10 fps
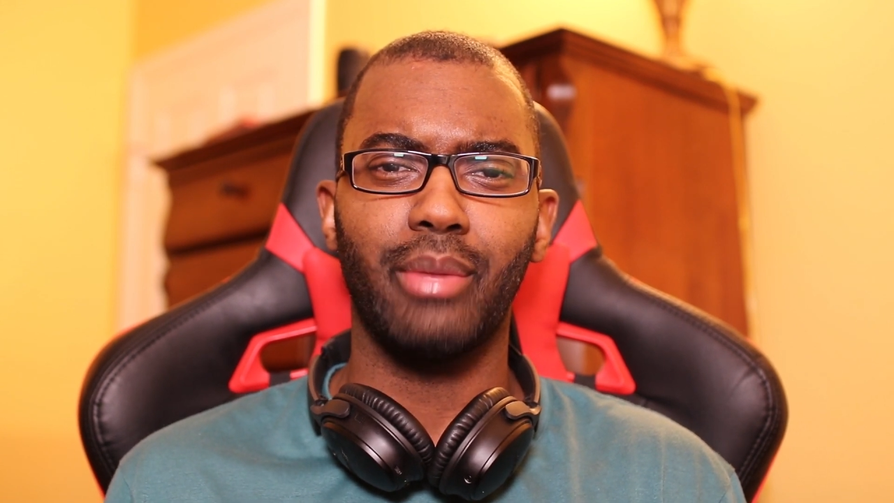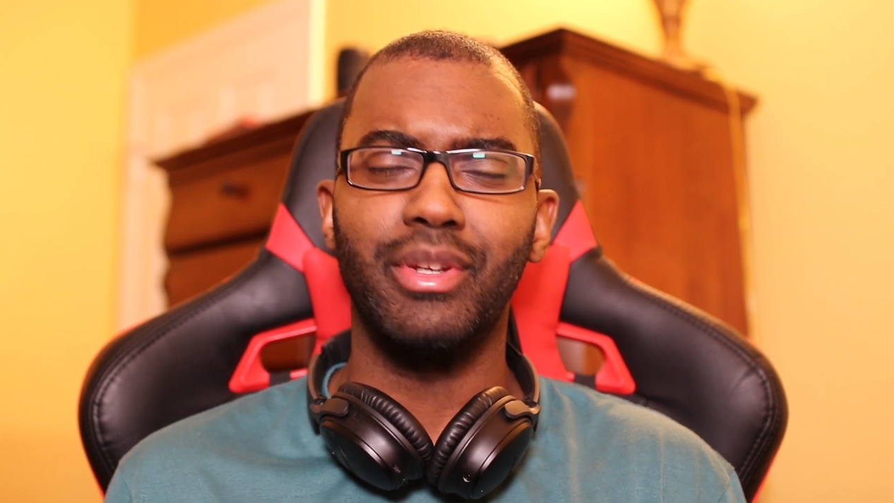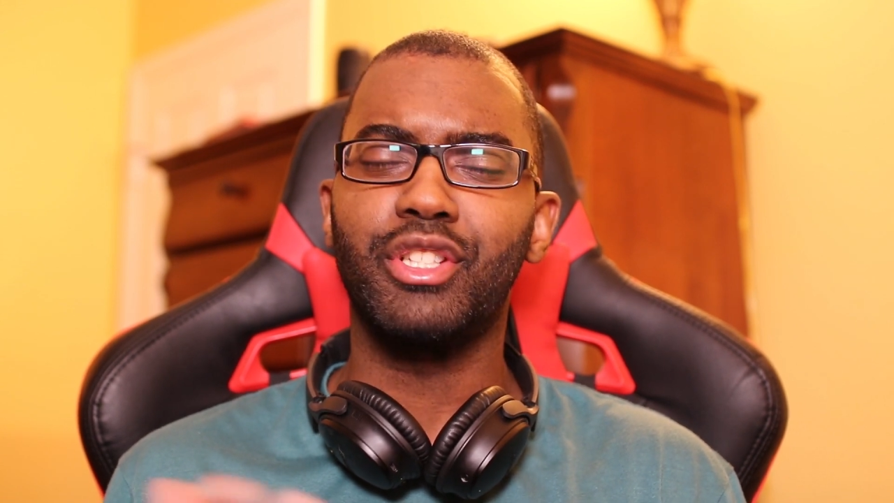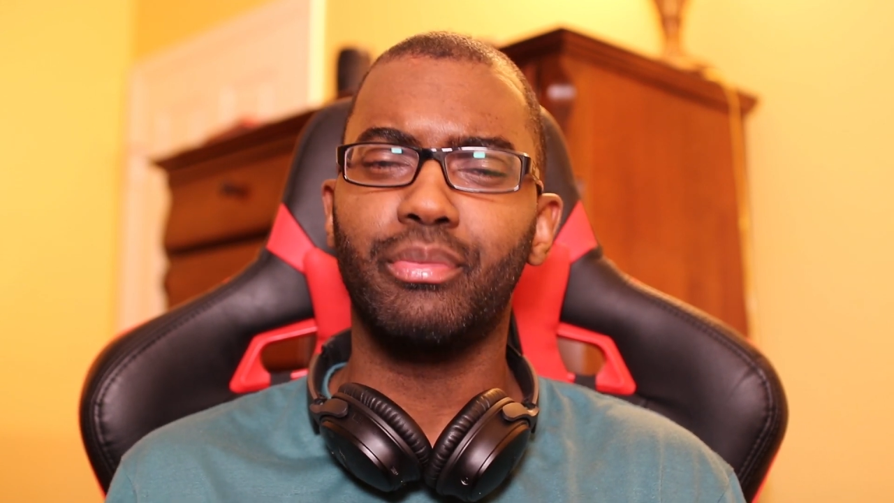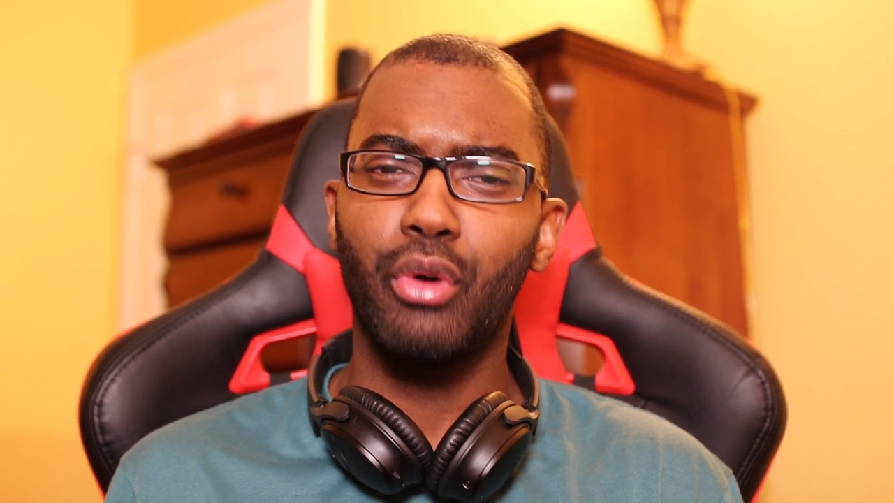
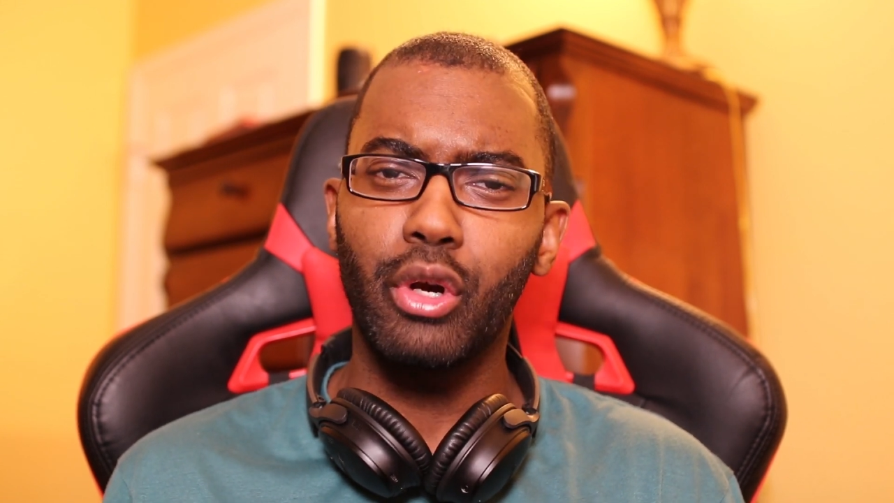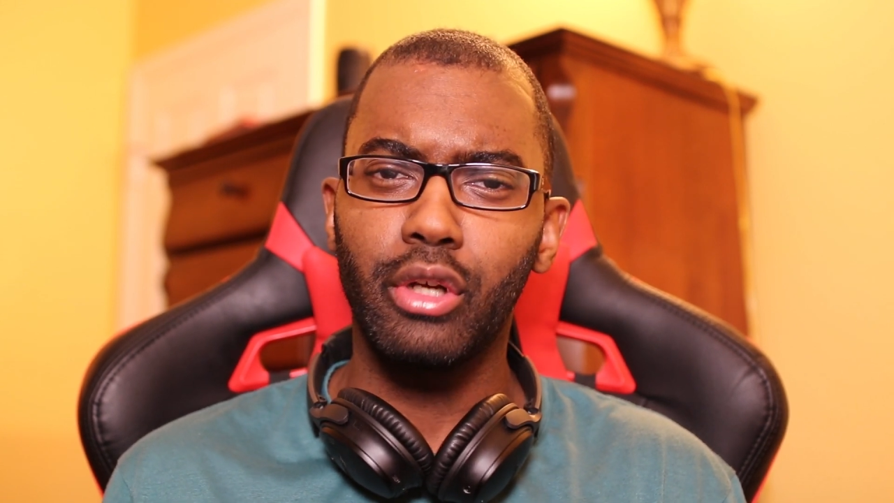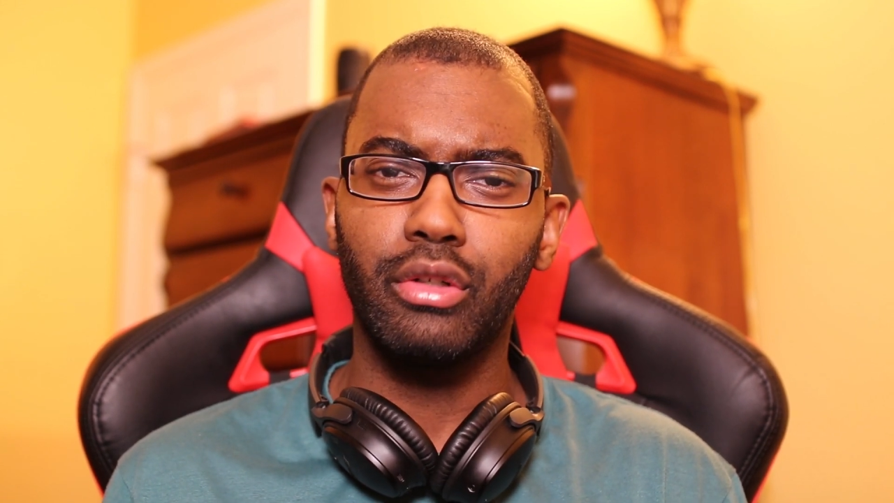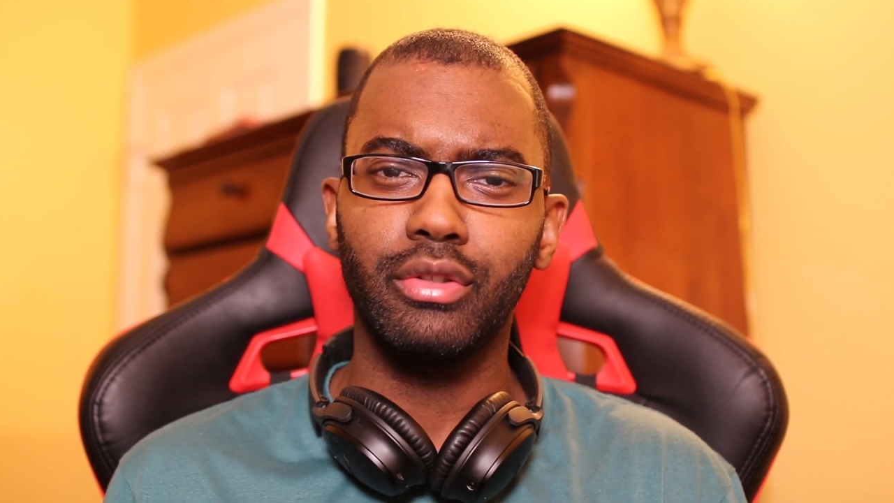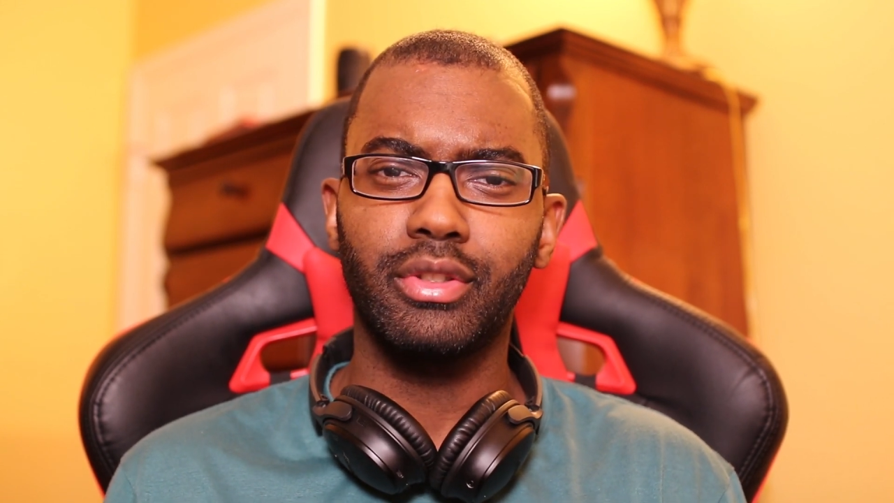be
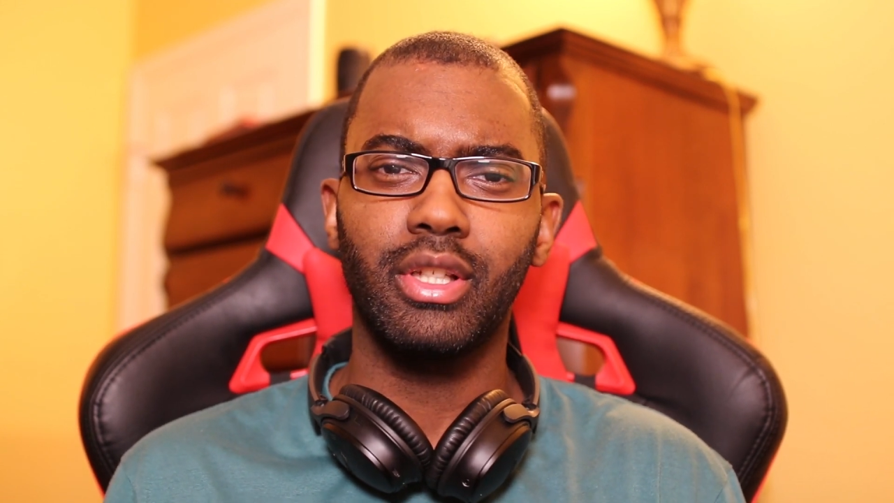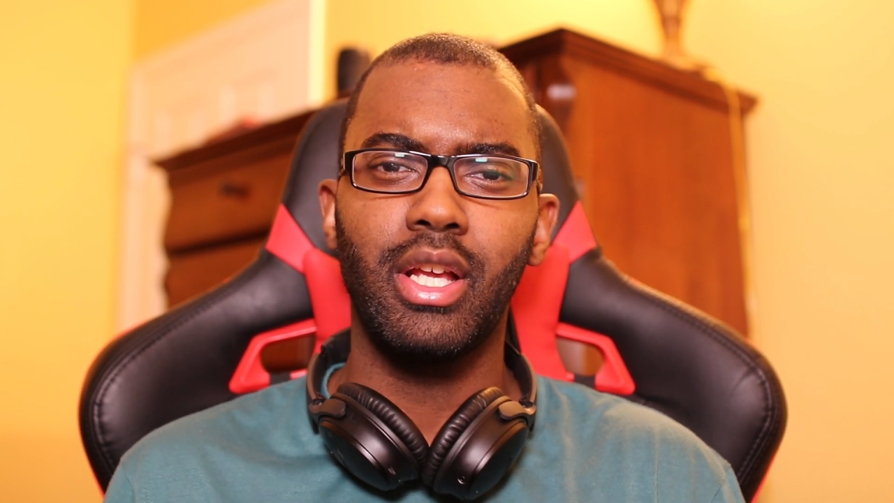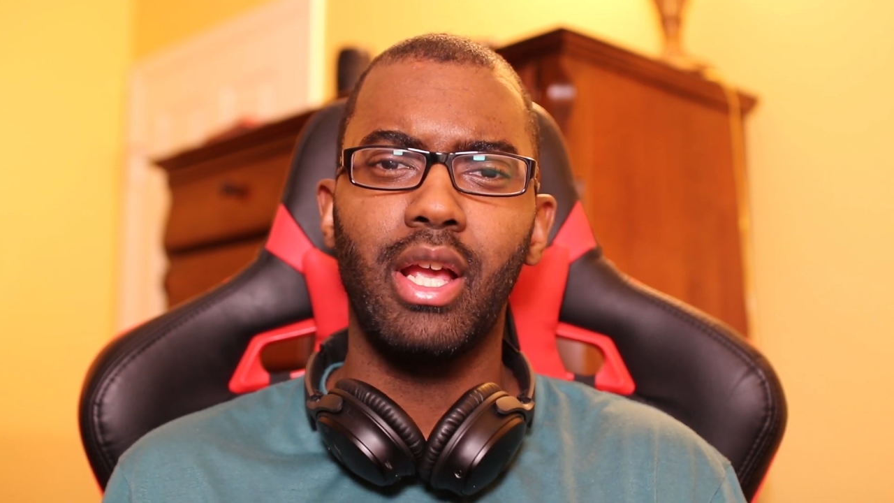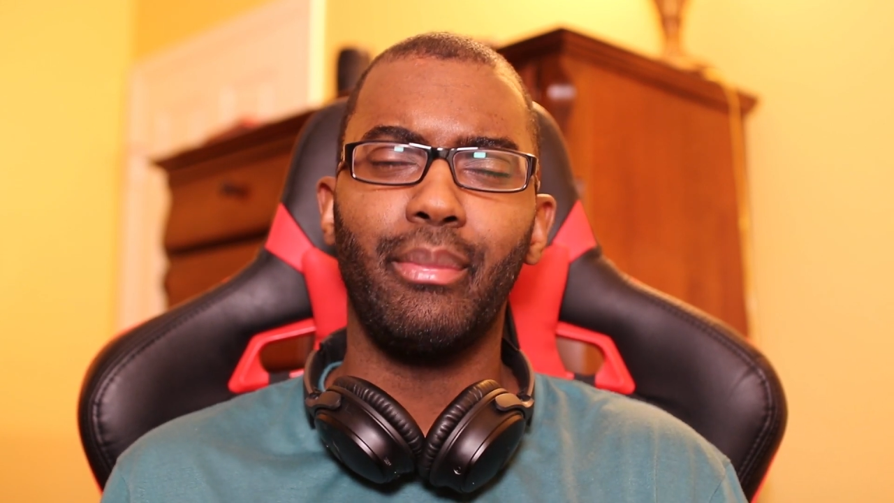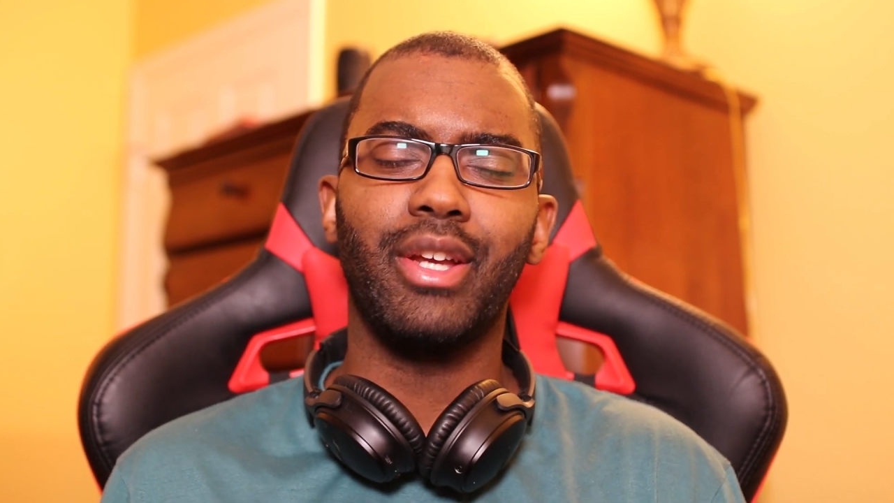spoiled,
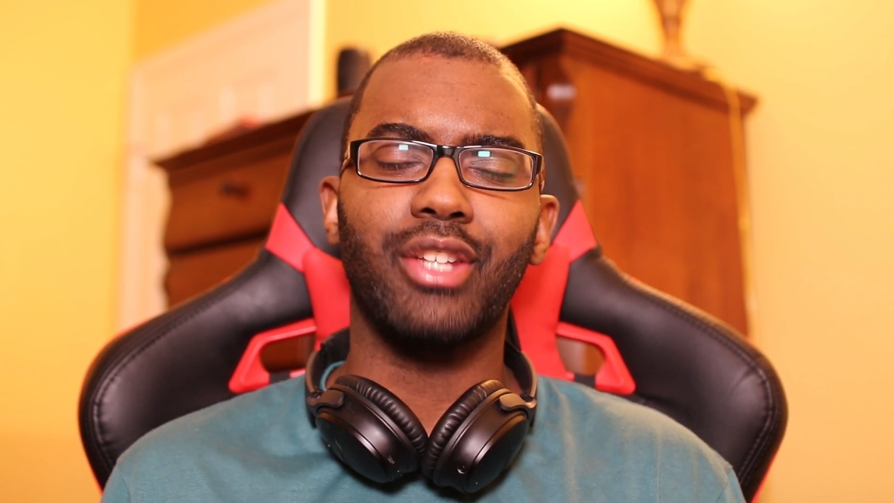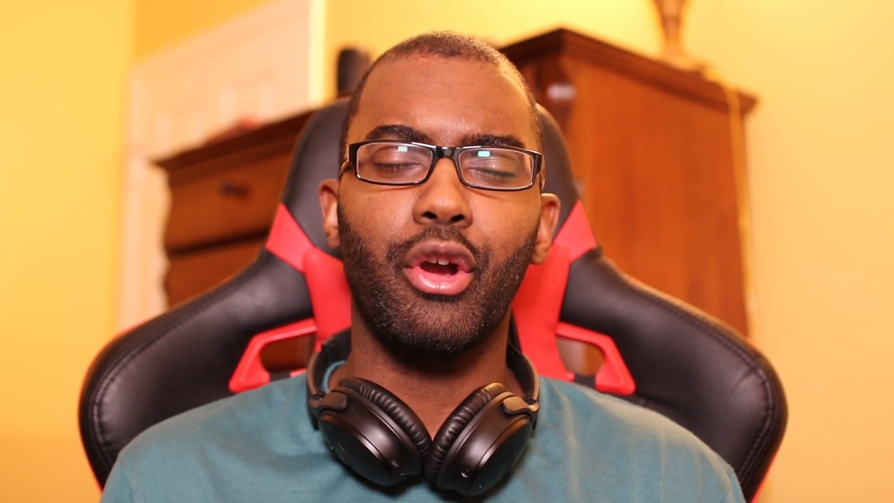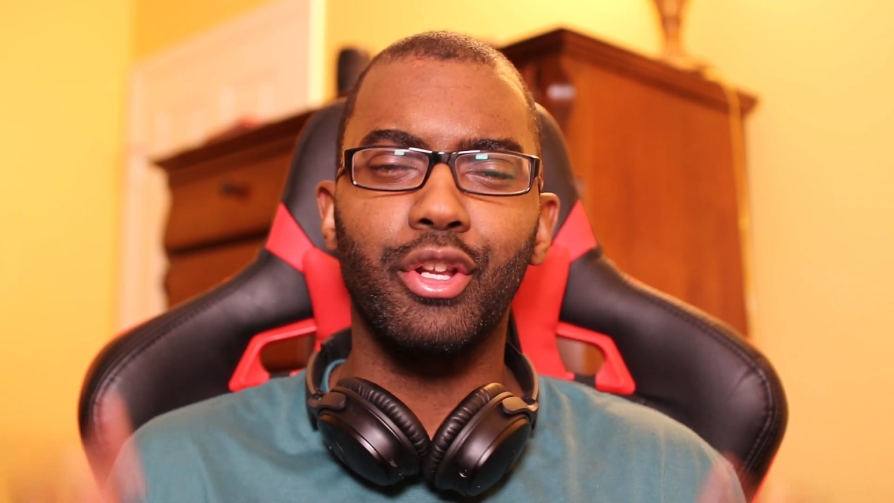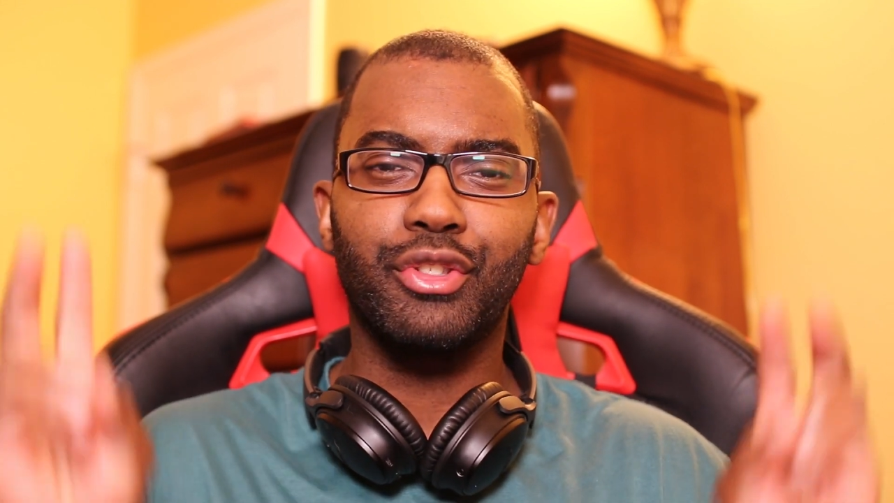because I heard